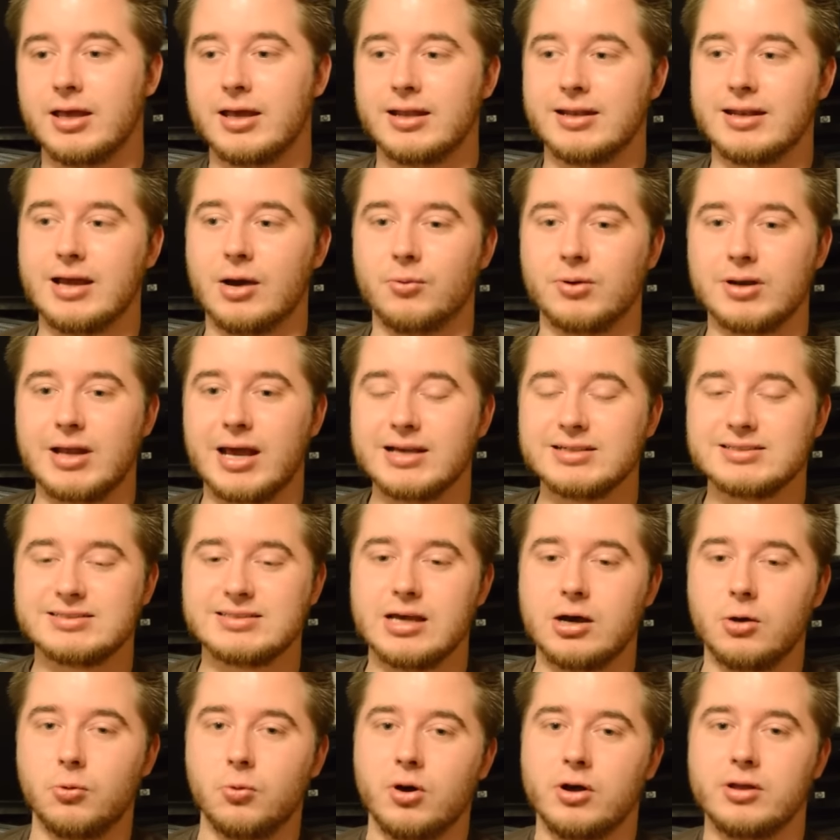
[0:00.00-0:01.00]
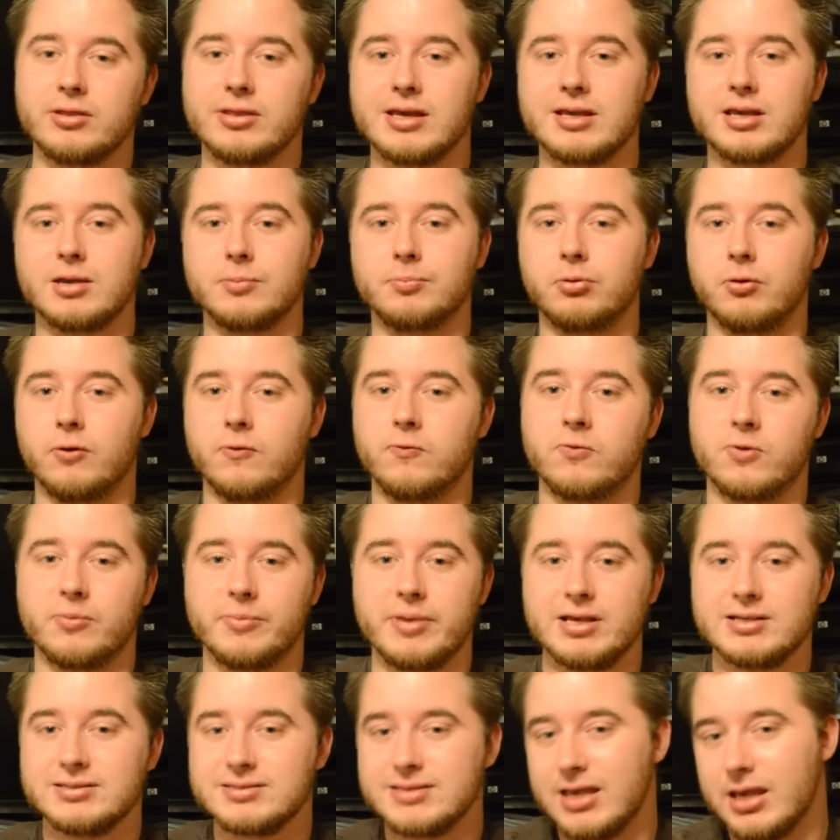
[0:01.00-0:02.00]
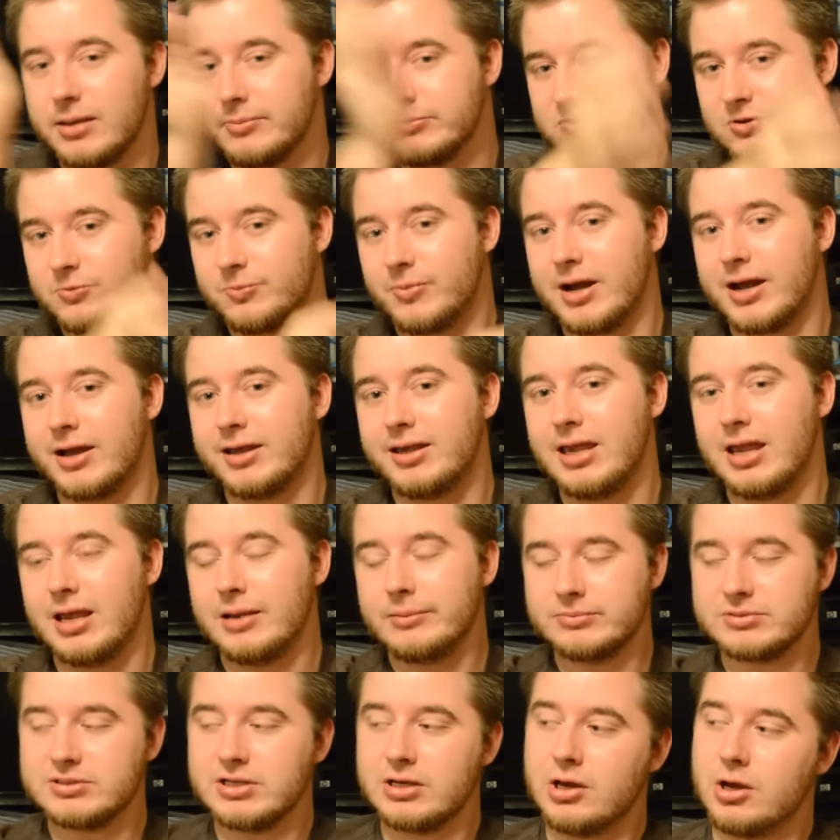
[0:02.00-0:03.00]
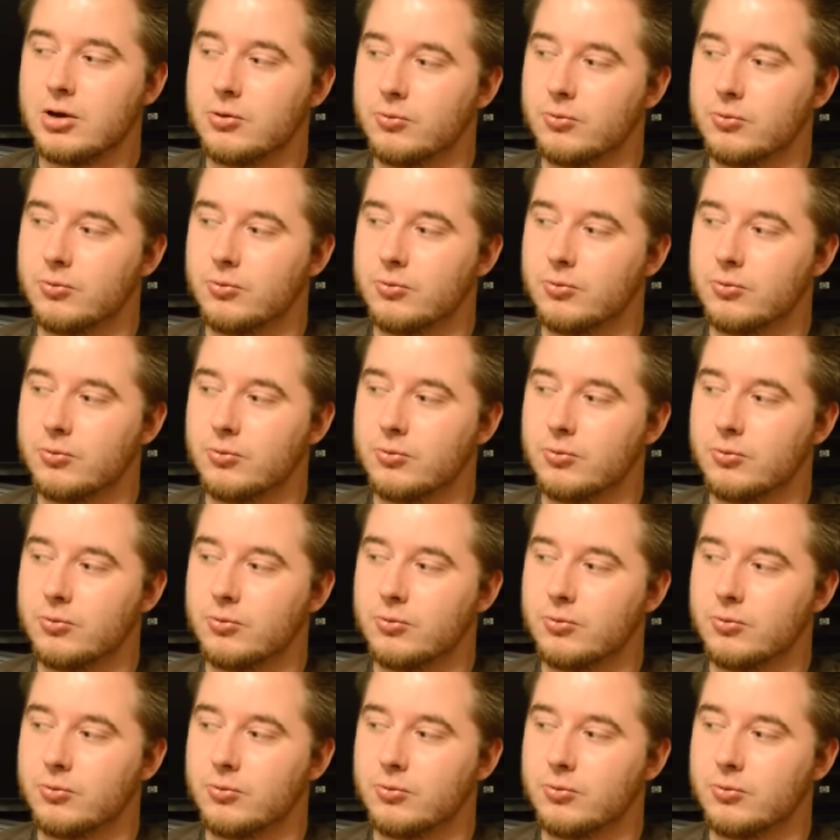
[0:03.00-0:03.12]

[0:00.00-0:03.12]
Now when I sell one, they can pull from his games or my games.